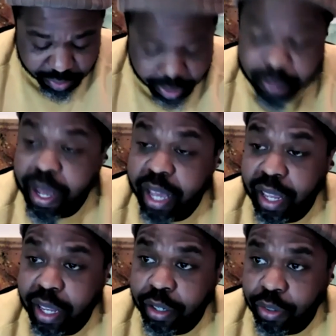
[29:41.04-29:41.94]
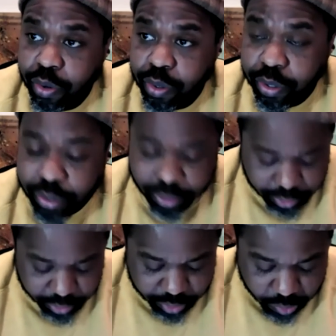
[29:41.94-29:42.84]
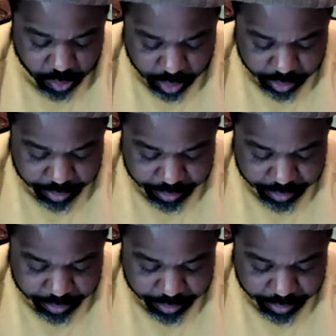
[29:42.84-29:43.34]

put my hand in yours, end quote.